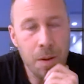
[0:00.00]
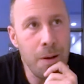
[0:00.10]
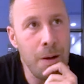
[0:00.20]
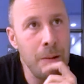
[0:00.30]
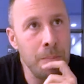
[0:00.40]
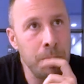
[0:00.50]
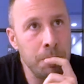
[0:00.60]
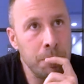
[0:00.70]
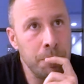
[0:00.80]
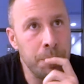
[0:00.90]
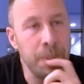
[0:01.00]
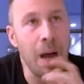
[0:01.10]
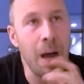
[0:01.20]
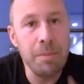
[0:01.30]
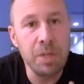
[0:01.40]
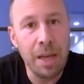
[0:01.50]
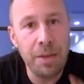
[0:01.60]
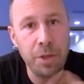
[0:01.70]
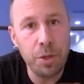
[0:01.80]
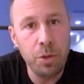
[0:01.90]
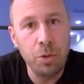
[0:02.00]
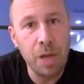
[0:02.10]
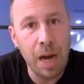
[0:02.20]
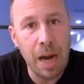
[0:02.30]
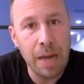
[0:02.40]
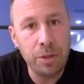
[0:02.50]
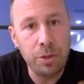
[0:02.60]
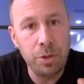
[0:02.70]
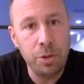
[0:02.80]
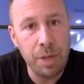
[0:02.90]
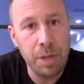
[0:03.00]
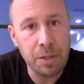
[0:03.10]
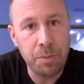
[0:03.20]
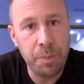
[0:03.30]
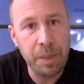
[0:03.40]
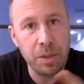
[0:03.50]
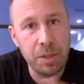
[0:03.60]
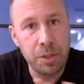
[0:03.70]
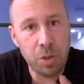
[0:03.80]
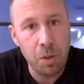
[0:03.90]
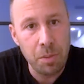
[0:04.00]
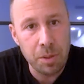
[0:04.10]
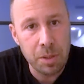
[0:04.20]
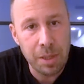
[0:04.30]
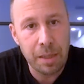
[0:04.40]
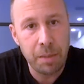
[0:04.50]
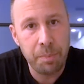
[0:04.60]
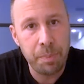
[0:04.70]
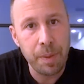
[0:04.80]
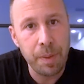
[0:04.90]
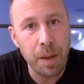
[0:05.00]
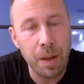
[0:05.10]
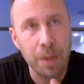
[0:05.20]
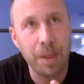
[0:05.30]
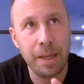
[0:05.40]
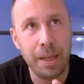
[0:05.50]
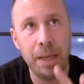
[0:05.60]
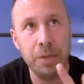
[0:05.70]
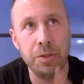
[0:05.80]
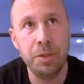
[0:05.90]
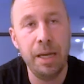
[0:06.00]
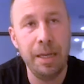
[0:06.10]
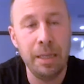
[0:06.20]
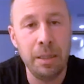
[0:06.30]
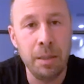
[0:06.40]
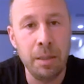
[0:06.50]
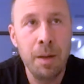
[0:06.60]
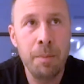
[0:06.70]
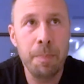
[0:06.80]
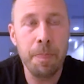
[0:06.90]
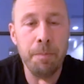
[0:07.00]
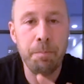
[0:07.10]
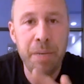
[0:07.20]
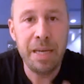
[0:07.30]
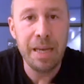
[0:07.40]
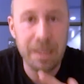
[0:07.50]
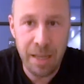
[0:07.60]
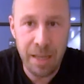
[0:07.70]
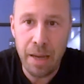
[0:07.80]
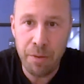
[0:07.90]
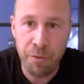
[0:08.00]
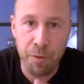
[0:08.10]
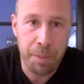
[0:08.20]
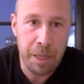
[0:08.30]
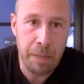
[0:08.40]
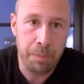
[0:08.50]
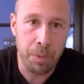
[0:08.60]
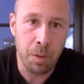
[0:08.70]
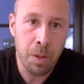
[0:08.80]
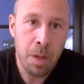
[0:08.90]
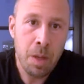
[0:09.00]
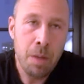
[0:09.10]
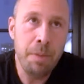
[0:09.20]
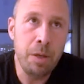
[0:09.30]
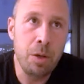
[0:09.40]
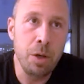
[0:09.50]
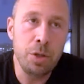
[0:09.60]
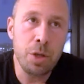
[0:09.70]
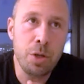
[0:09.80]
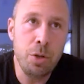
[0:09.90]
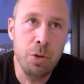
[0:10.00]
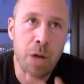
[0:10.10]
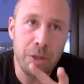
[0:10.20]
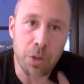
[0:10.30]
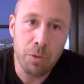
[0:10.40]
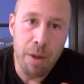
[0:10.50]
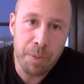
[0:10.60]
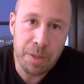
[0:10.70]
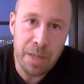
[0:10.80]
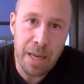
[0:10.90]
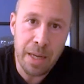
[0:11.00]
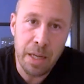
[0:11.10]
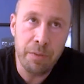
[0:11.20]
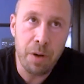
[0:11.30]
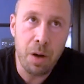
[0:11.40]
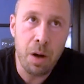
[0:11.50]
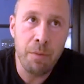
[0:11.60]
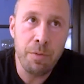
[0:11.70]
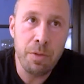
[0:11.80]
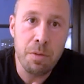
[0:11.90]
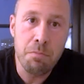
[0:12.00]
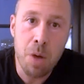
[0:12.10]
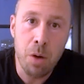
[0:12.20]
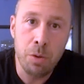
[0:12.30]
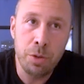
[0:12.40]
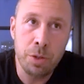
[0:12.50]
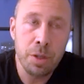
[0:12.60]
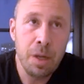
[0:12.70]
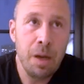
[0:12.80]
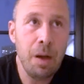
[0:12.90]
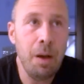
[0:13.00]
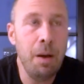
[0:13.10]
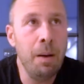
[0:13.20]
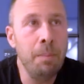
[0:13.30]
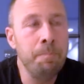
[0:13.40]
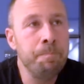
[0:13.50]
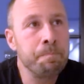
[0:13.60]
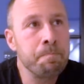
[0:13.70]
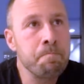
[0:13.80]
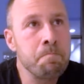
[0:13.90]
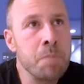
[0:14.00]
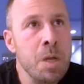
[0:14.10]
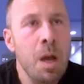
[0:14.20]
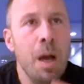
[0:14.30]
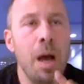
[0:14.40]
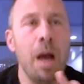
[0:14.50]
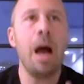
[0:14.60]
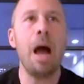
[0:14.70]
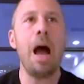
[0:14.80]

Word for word: um, but I'm glad that you guys do this because it's almost like a, like an entertaining P S A for people because you guys are representative of the most, um, I,